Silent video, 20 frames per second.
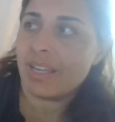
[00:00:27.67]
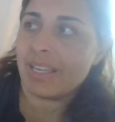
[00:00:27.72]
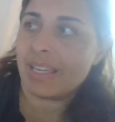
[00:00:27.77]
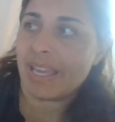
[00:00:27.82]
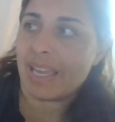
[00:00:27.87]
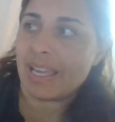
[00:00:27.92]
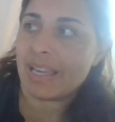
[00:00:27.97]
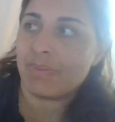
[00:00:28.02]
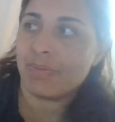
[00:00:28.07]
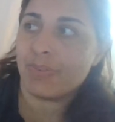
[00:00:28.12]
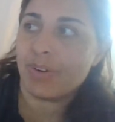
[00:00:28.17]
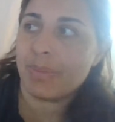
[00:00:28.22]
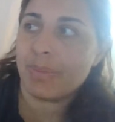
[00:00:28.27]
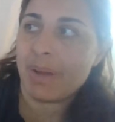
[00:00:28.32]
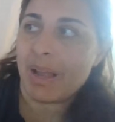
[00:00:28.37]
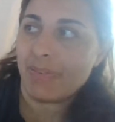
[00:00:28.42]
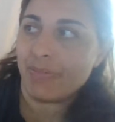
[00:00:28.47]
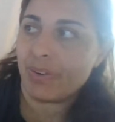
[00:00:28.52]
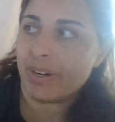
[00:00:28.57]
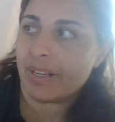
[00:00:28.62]
came from
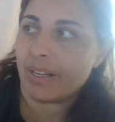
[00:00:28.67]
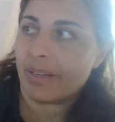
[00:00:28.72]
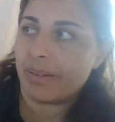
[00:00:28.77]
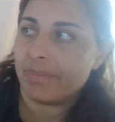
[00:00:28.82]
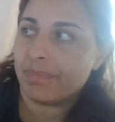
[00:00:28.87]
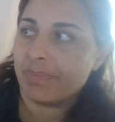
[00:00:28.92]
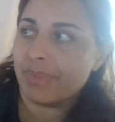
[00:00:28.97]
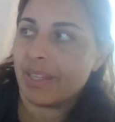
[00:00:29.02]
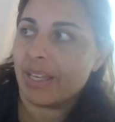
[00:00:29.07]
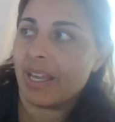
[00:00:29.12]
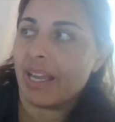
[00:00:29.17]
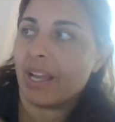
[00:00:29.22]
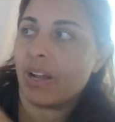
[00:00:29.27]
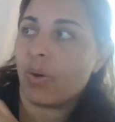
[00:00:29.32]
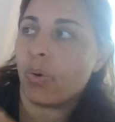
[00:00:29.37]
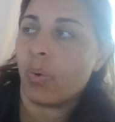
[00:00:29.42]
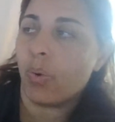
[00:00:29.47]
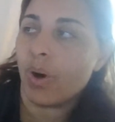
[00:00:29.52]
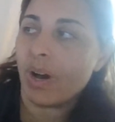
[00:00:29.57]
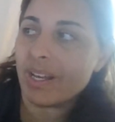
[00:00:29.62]
Africa. And
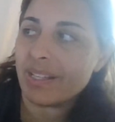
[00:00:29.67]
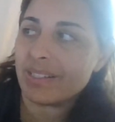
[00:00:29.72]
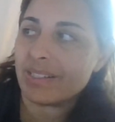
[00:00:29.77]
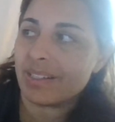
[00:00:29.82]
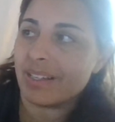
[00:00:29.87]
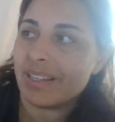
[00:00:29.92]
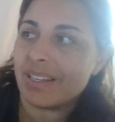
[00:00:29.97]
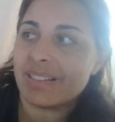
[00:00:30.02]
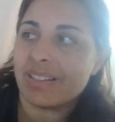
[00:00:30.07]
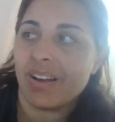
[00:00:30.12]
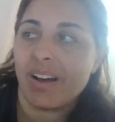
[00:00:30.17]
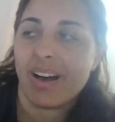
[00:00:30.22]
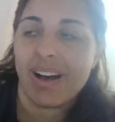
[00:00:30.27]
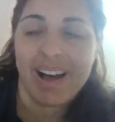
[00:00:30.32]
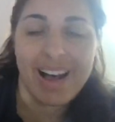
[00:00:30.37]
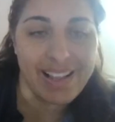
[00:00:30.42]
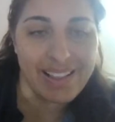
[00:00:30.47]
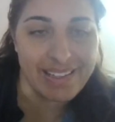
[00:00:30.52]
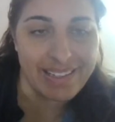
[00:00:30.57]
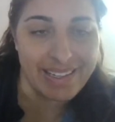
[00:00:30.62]
Kwanzaa is a
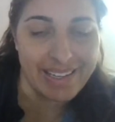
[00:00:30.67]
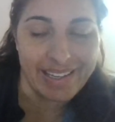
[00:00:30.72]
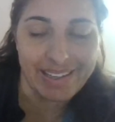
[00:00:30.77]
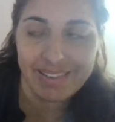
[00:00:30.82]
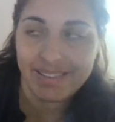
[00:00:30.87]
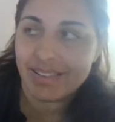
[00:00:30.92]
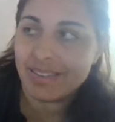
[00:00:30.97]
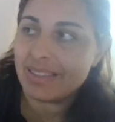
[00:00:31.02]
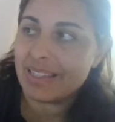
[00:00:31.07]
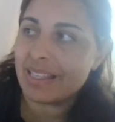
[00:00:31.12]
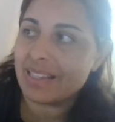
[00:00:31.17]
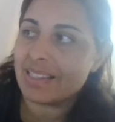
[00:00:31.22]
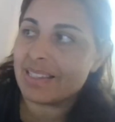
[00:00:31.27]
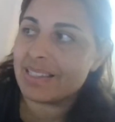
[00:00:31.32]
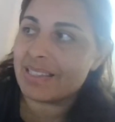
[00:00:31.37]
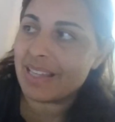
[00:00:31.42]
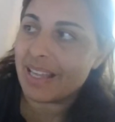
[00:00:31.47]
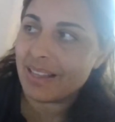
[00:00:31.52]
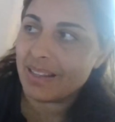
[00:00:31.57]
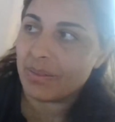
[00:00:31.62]
holiday that
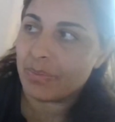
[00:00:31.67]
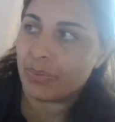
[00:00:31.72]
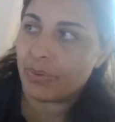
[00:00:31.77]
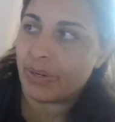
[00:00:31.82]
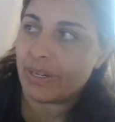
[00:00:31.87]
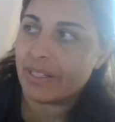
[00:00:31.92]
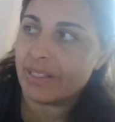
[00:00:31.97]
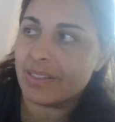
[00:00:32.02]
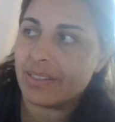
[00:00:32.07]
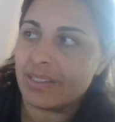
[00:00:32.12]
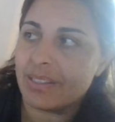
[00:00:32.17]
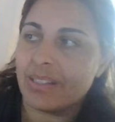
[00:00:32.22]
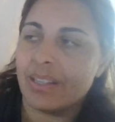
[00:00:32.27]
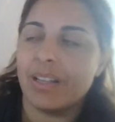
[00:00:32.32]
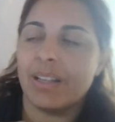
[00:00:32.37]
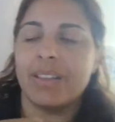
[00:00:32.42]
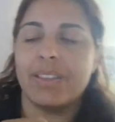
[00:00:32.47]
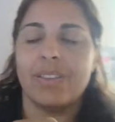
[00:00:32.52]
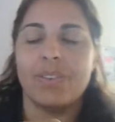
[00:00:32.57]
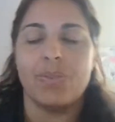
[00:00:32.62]
celebrates
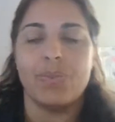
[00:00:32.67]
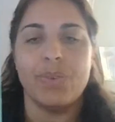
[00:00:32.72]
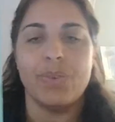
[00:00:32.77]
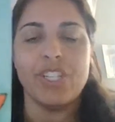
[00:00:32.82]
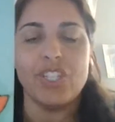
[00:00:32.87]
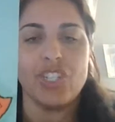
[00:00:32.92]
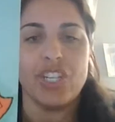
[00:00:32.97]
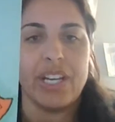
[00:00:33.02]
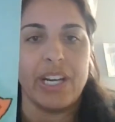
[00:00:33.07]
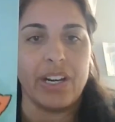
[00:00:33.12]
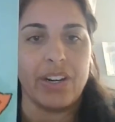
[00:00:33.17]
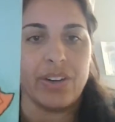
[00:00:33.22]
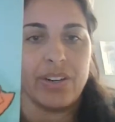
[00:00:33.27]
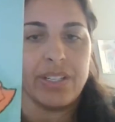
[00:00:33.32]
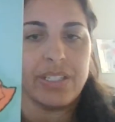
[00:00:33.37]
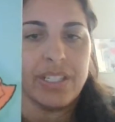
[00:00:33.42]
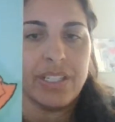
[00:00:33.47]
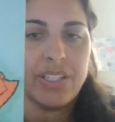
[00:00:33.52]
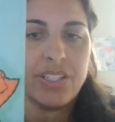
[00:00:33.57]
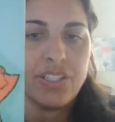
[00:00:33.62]
the rich
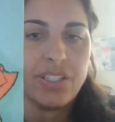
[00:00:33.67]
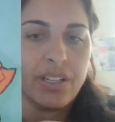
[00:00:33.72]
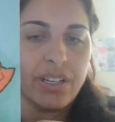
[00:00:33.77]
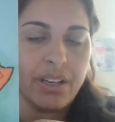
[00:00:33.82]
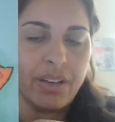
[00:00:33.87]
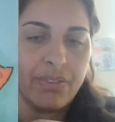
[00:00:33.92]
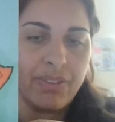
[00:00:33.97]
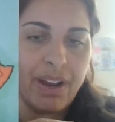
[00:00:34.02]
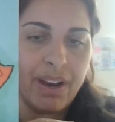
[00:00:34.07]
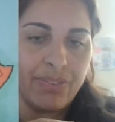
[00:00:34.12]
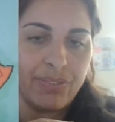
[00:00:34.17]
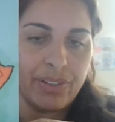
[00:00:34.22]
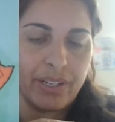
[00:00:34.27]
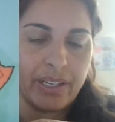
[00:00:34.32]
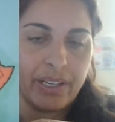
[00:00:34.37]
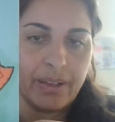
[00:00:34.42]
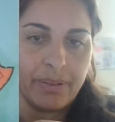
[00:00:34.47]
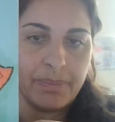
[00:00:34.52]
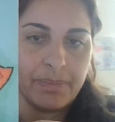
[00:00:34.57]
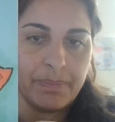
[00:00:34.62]
heritage of
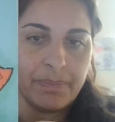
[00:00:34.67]
Africa.